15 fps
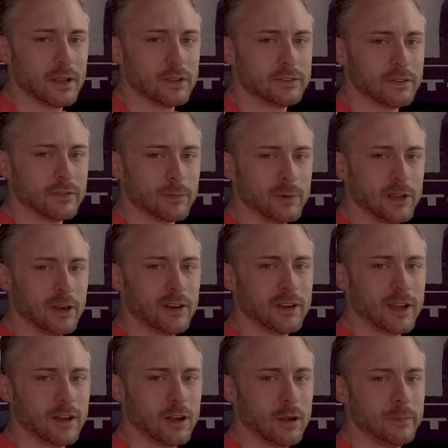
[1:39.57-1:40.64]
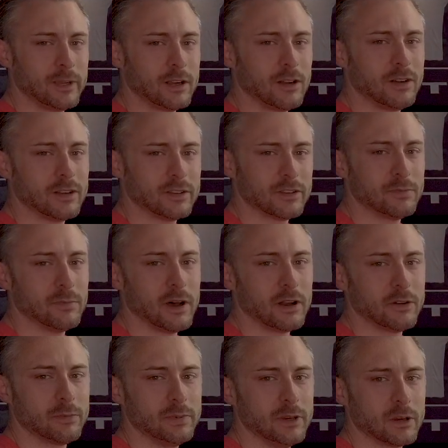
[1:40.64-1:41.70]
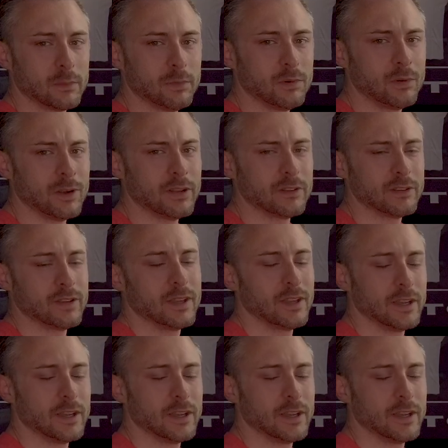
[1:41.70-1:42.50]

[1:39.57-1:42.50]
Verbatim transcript: So from here on out, I'll be calling this model pure points.